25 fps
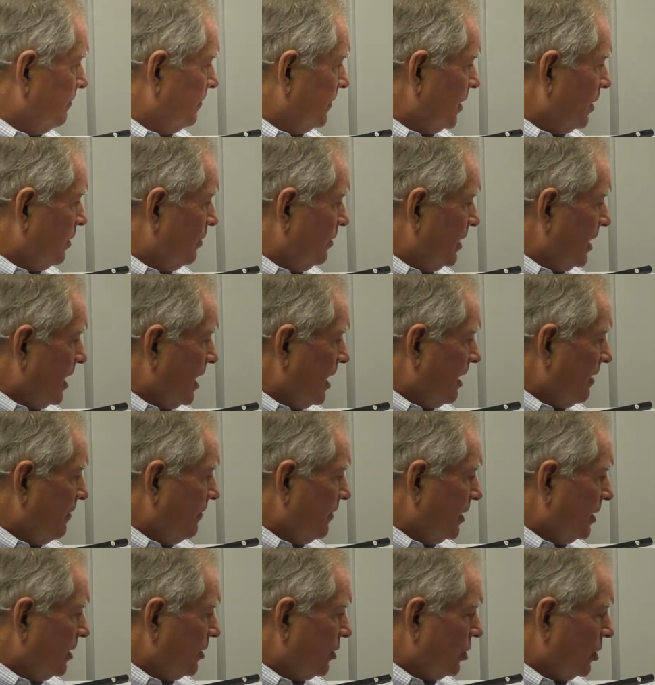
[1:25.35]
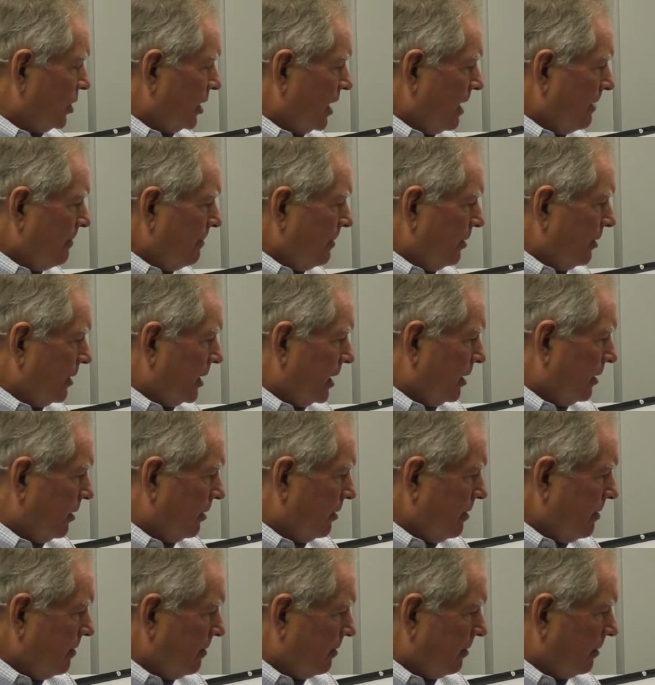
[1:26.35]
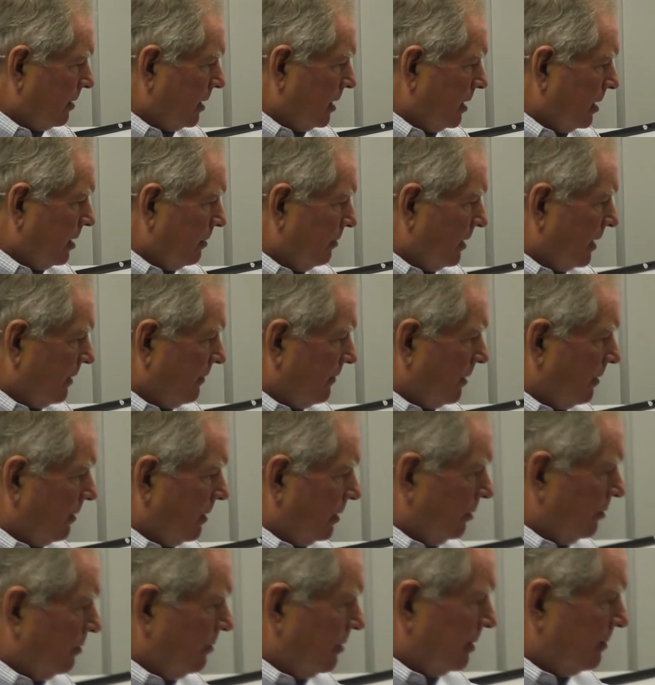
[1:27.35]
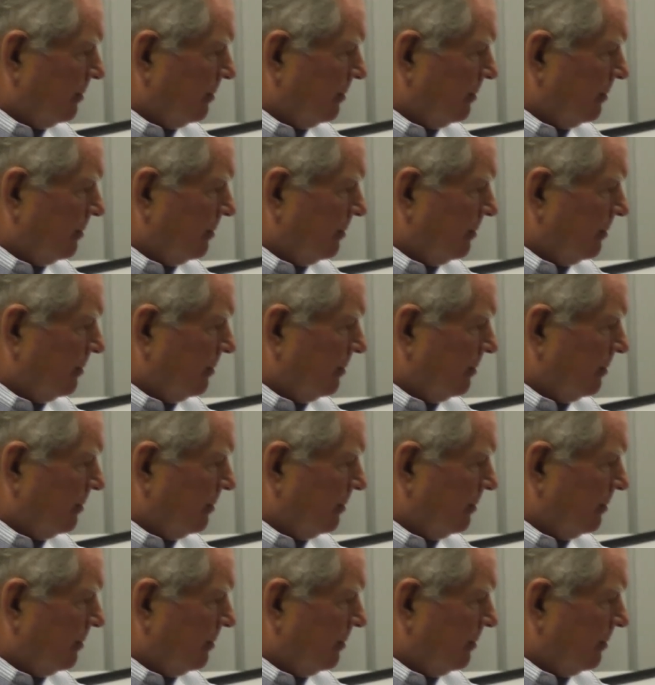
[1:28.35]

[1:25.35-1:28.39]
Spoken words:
We have in the sample here, we have an aluminum